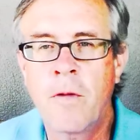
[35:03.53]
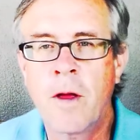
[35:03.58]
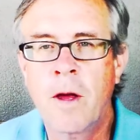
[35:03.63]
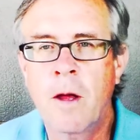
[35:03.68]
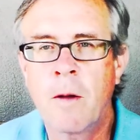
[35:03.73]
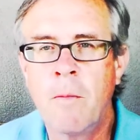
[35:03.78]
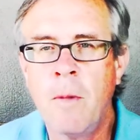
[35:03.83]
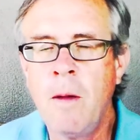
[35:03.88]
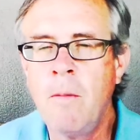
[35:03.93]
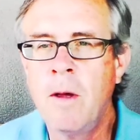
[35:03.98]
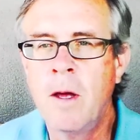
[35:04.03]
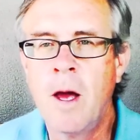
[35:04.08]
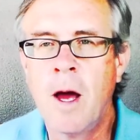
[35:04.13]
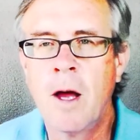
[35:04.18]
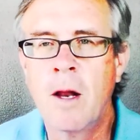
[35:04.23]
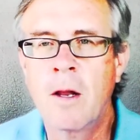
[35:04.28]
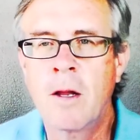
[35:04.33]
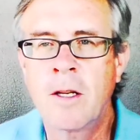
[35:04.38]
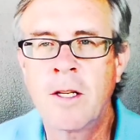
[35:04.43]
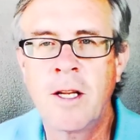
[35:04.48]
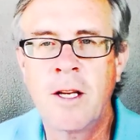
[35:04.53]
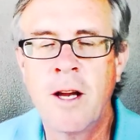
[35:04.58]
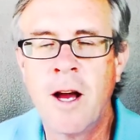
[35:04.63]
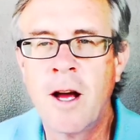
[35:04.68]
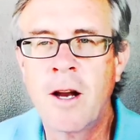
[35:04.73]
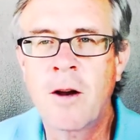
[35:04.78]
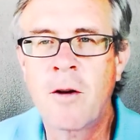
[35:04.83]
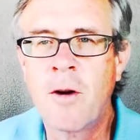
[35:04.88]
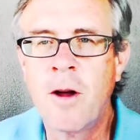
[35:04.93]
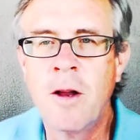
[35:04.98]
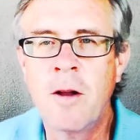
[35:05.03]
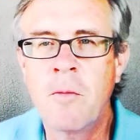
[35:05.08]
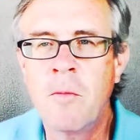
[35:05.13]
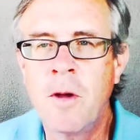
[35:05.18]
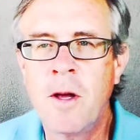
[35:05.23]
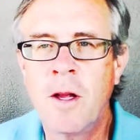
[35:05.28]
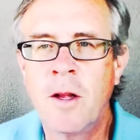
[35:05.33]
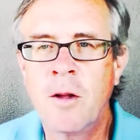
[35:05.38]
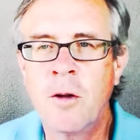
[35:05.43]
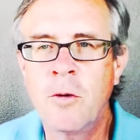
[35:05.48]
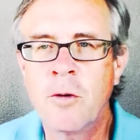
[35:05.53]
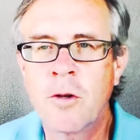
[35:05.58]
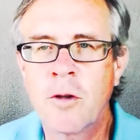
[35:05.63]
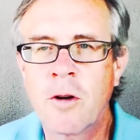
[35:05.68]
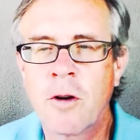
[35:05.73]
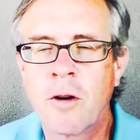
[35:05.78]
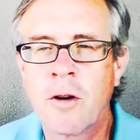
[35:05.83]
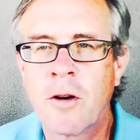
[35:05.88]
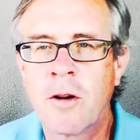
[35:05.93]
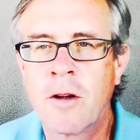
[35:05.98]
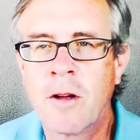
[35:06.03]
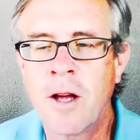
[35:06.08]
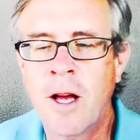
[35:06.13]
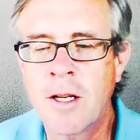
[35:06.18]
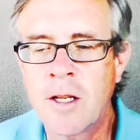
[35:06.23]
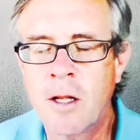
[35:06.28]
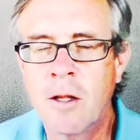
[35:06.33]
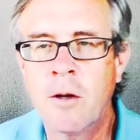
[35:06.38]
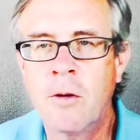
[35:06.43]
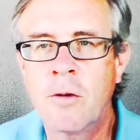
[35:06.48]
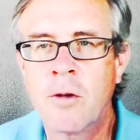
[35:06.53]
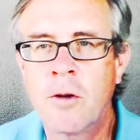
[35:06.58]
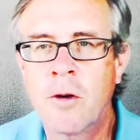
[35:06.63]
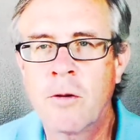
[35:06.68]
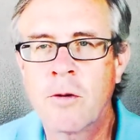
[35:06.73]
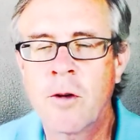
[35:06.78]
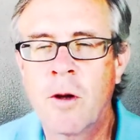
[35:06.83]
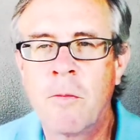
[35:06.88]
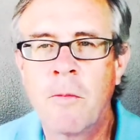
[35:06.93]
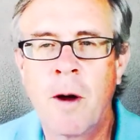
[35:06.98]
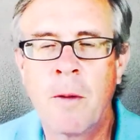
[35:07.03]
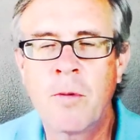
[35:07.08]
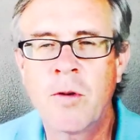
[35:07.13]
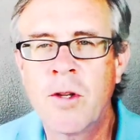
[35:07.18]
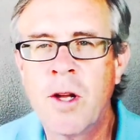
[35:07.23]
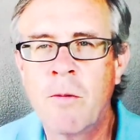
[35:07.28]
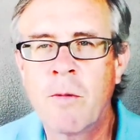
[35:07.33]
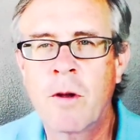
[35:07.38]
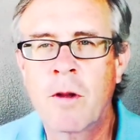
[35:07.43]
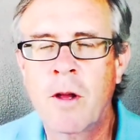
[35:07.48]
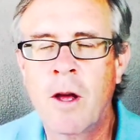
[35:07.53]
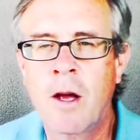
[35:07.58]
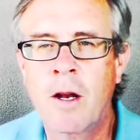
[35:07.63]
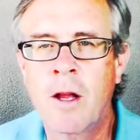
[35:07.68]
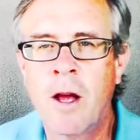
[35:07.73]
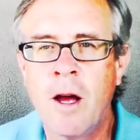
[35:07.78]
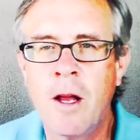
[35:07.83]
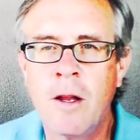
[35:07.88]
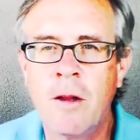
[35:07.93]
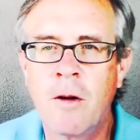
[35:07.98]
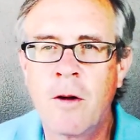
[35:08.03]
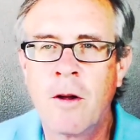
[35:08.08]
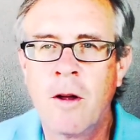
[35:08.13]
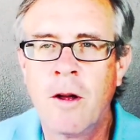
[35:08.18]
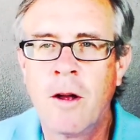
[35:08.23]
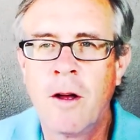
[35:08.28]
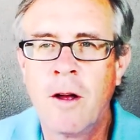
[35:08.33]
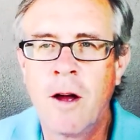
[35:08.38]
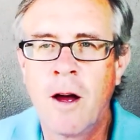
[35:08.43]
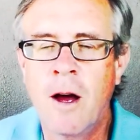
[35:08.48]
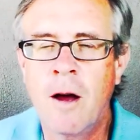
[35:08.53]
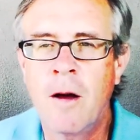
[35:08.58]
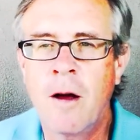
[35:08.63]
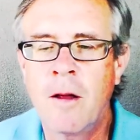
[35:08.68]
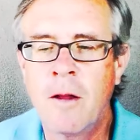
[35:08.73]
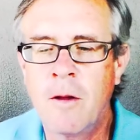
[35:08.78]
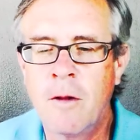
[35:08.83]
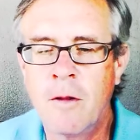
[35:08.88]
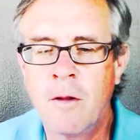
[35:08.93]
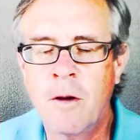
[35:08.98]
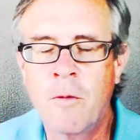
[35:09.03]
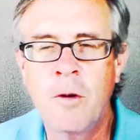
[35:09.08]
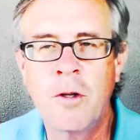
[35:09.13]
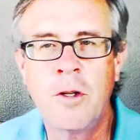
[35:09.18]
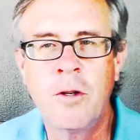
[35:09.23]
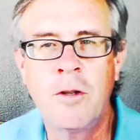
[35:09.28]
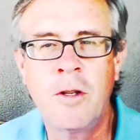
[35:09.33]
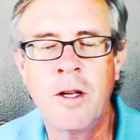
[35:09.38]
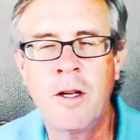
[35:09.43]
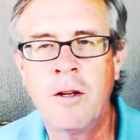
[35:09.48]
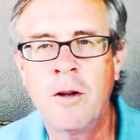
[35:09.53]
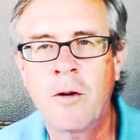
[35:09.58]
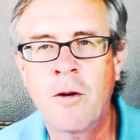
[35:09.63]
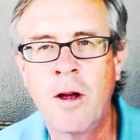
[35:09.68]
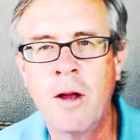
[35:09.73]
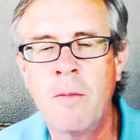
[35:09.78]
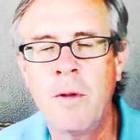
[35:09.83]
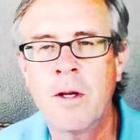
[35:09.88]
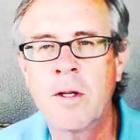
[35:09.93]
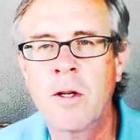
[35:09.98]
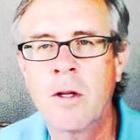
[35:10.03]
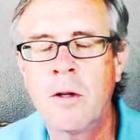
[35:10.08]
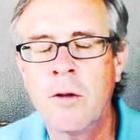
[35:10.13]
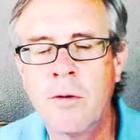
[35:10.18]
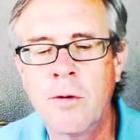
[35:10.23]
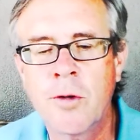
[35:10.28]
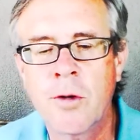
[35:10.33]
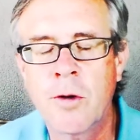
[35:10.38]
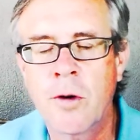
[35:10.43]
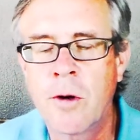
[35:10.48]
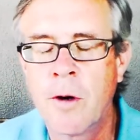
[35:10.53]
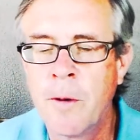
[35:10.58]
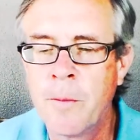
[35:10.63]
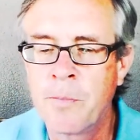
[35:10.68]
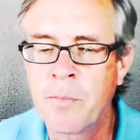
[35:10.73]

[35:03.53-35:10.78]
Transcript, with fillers: I'm thinking maybe God, see, God created me a loser, as a loser, so I'm upset with God. God, you, uh, you look what you did. You created me as a loser.